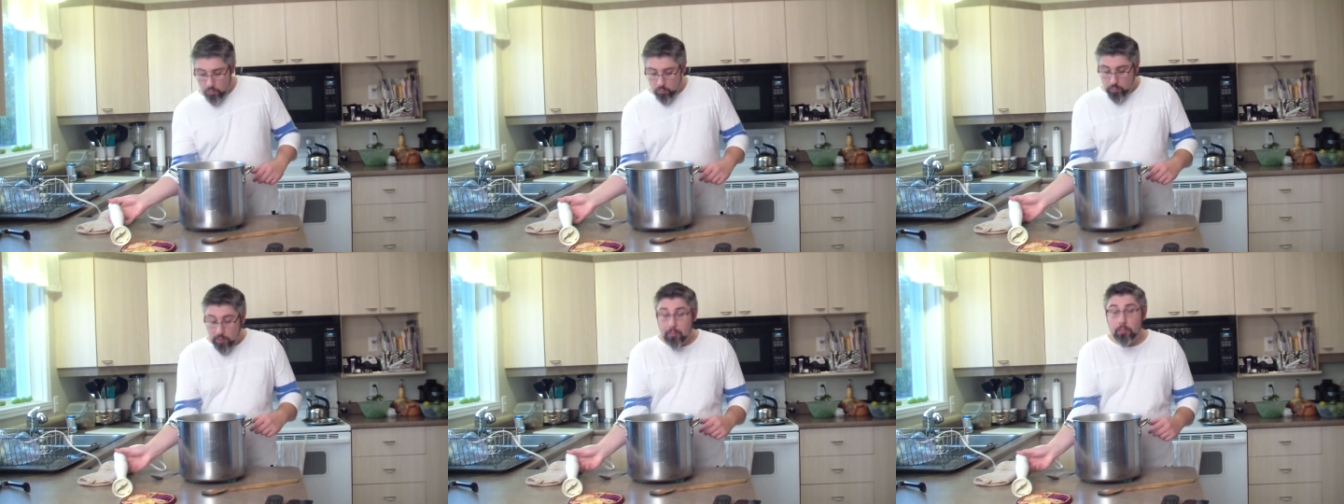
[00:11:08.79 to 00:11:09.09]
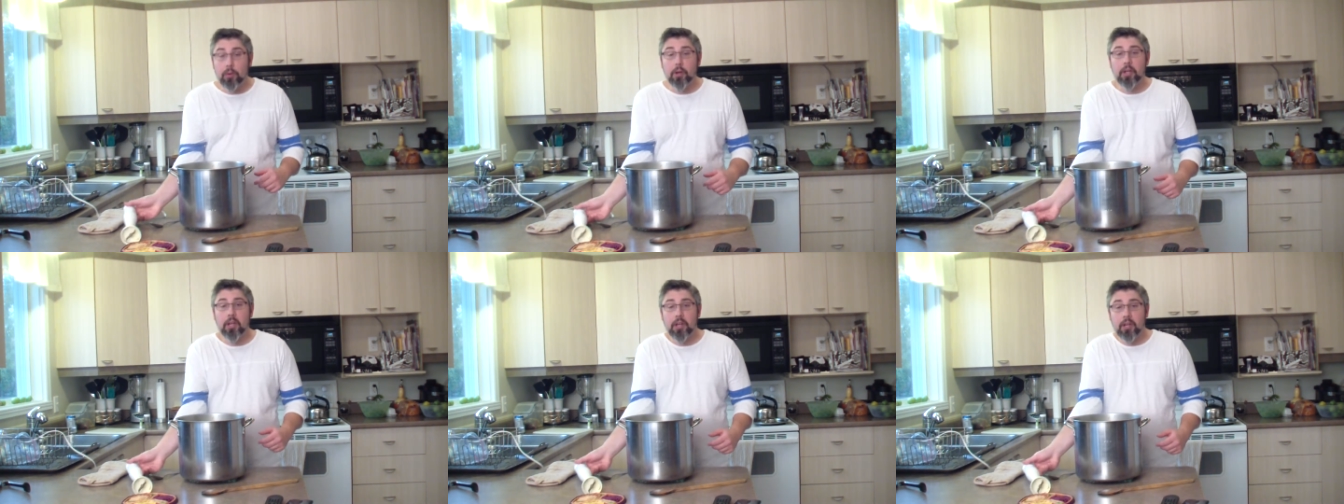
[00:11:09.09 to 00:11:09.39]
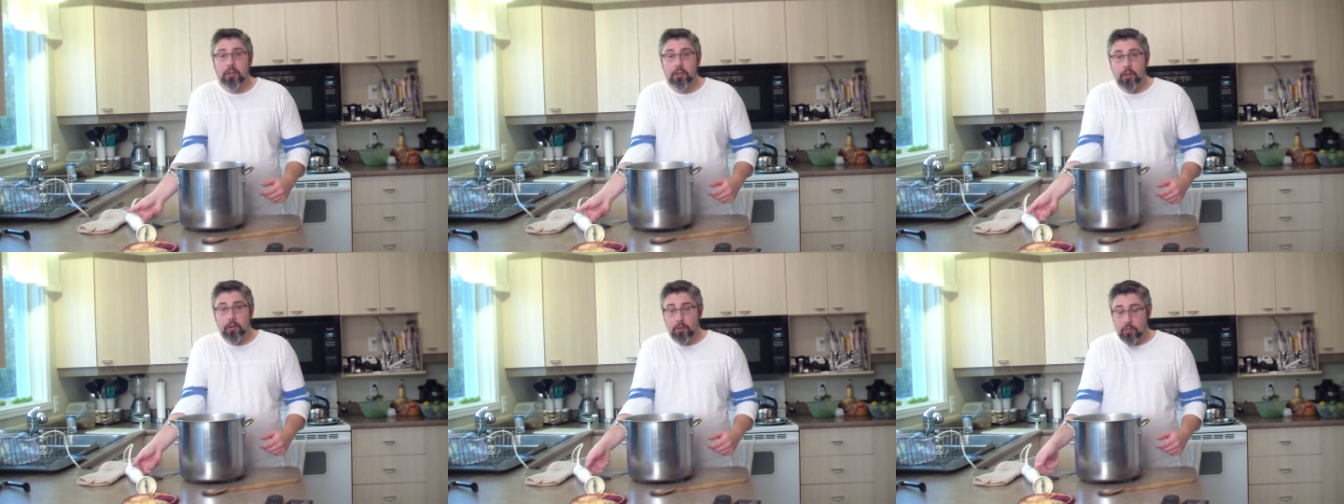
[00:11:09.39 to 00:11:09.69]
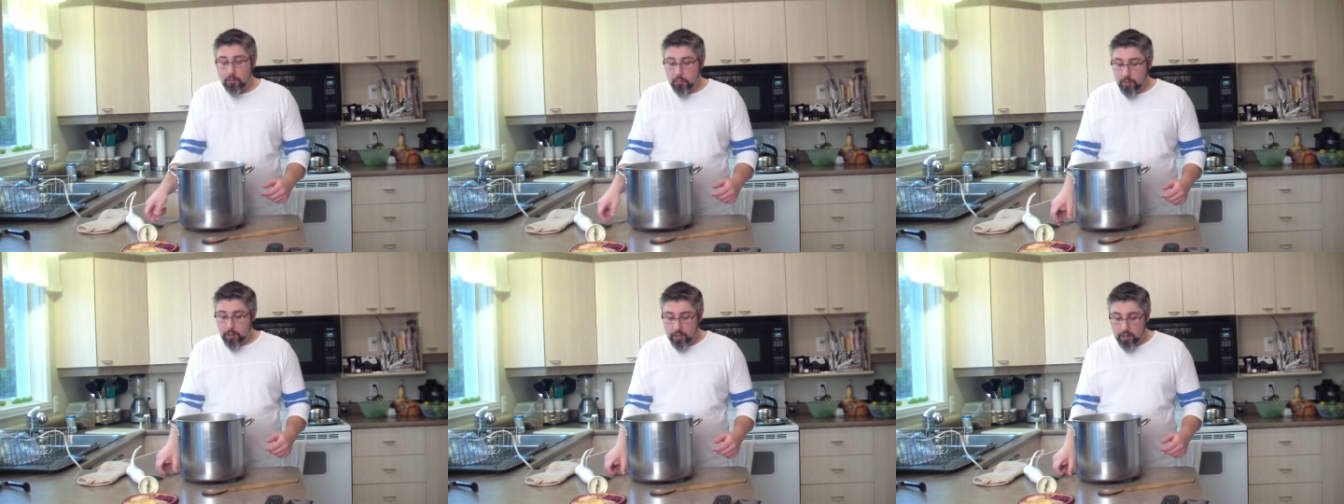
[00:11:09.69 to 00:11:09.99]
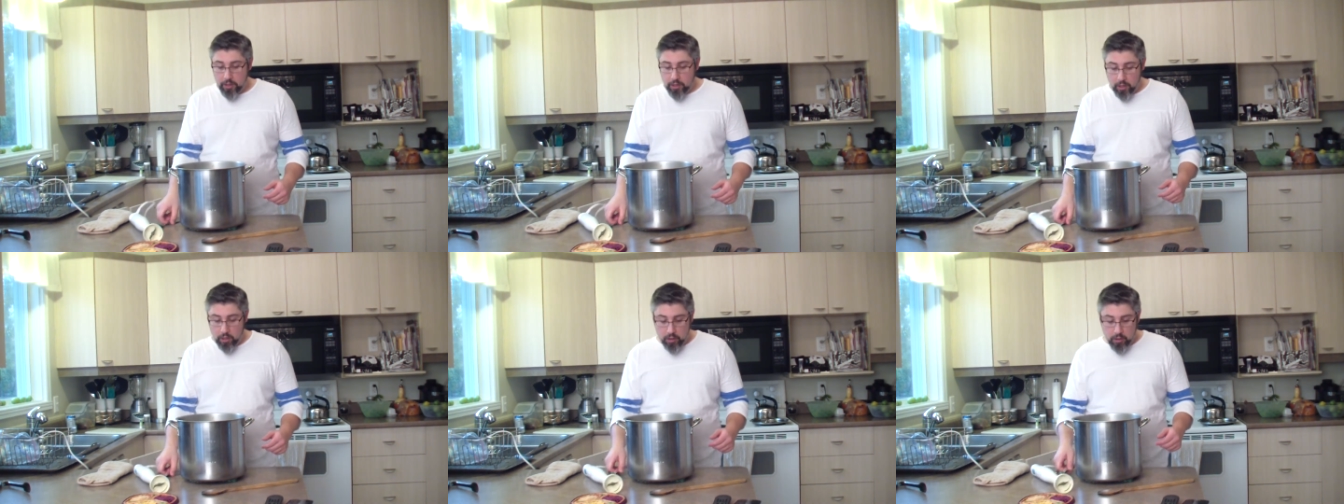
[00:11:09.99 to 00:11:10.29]
what we're going to do, we're
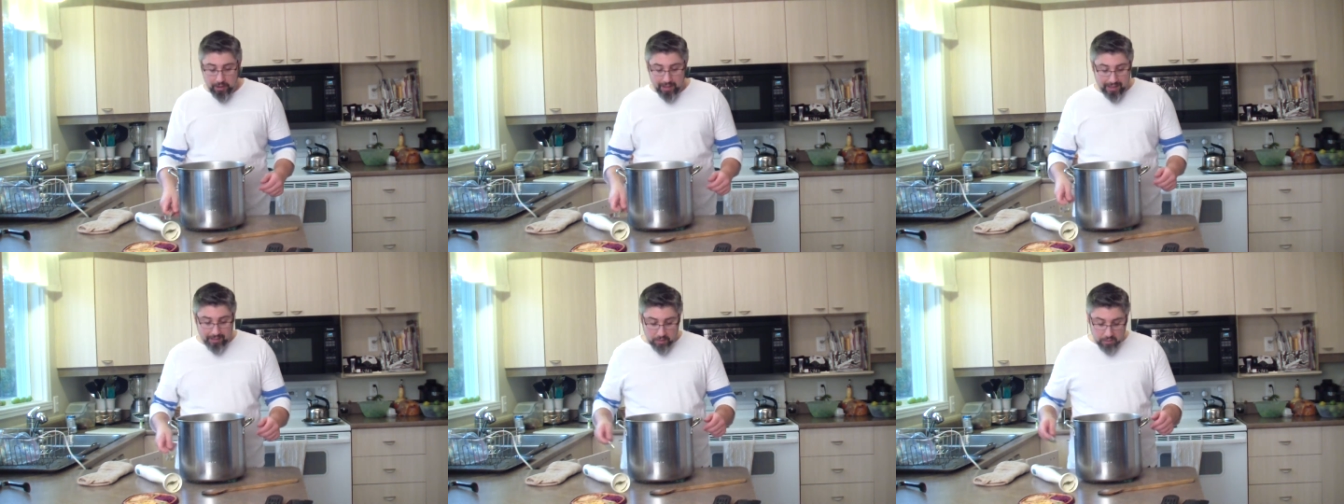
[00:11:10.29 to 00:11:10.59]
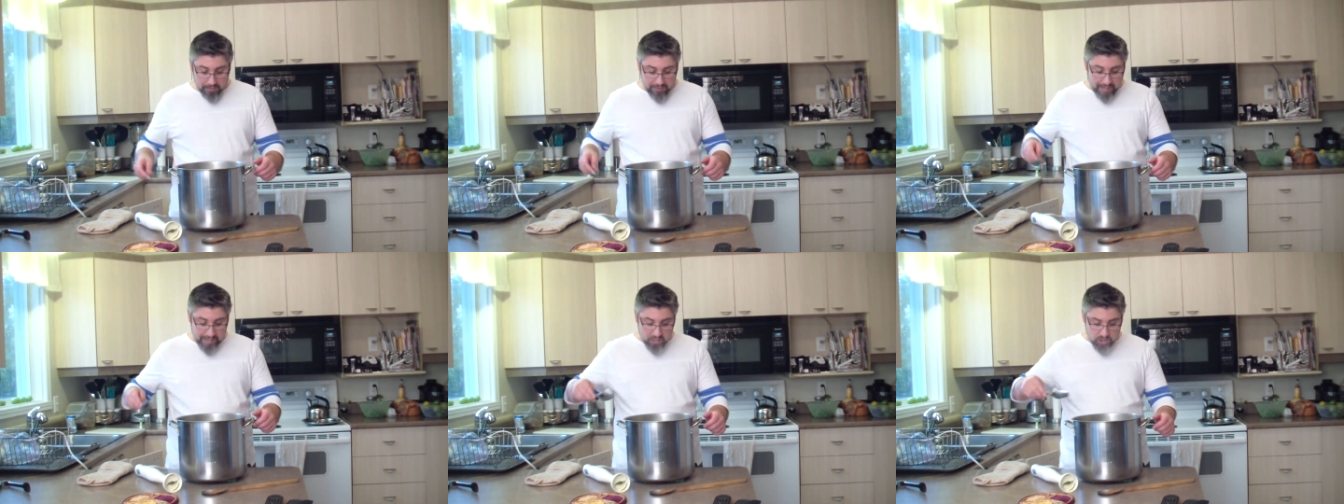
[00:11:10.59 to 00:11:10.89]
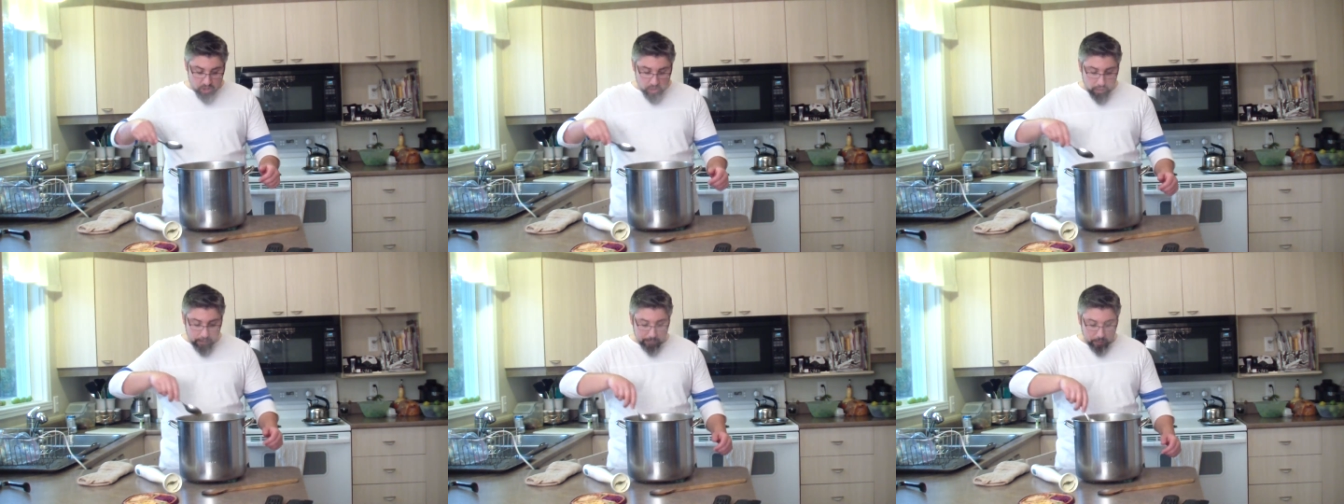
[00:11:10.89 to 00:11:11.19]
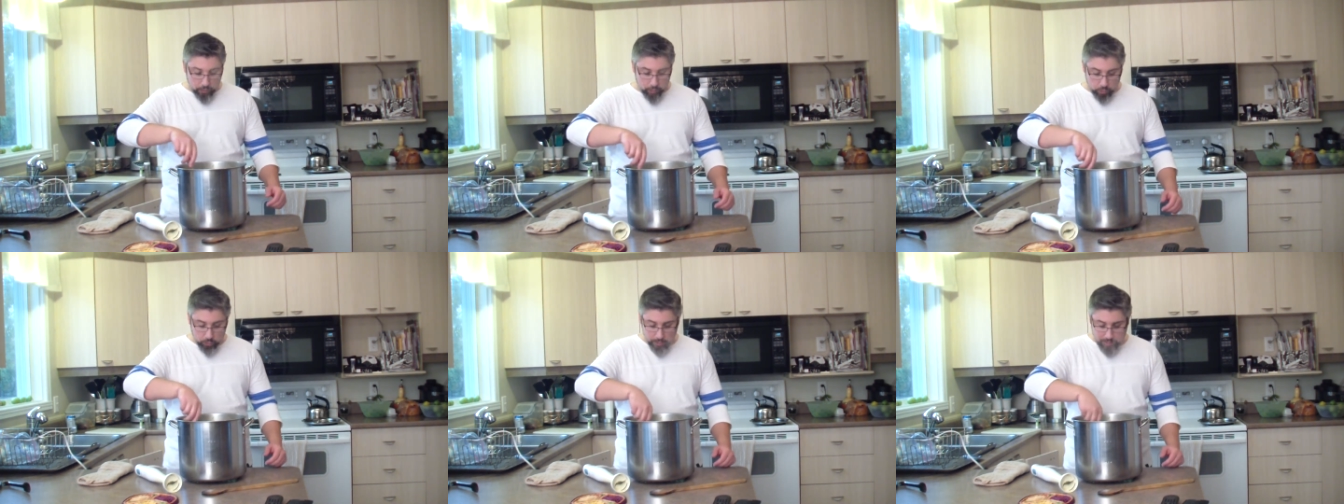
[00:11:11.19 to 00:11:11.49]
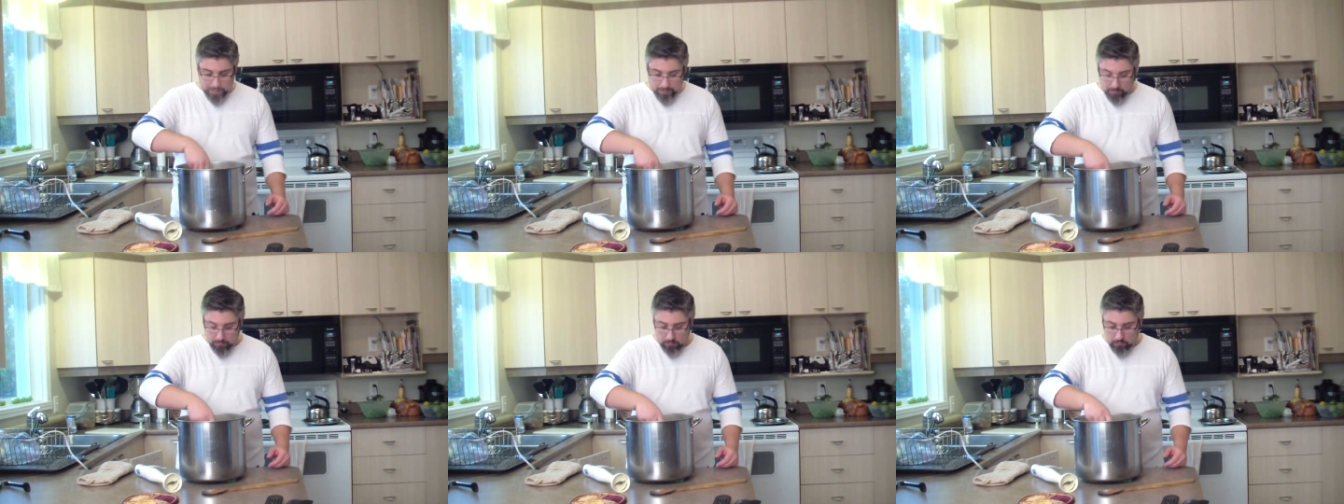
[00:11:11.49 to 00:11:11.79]
going to look at the texture of our
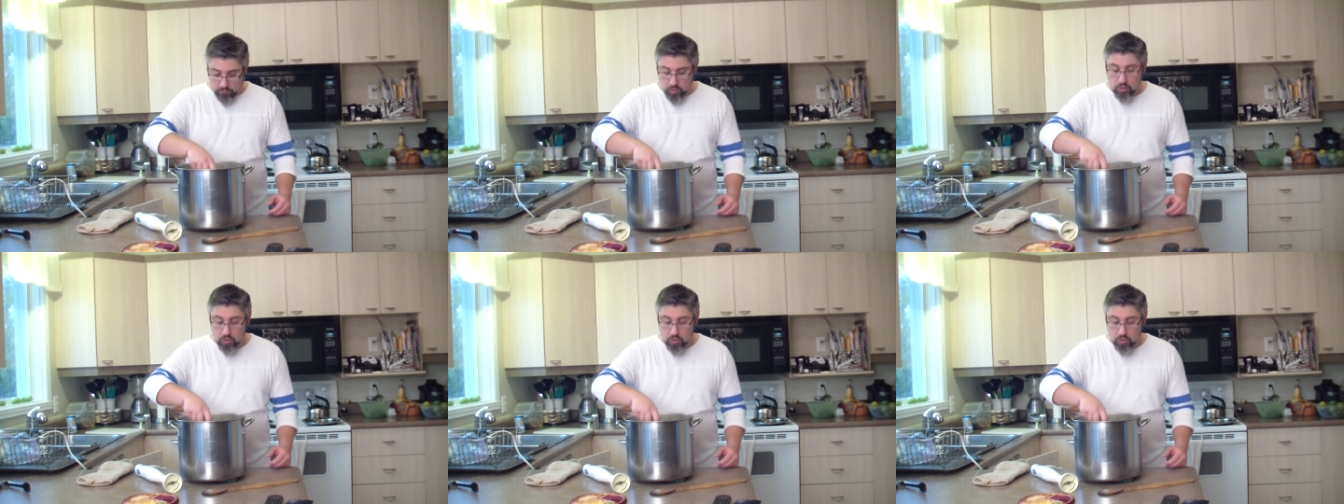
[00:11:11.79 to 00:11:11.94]
cream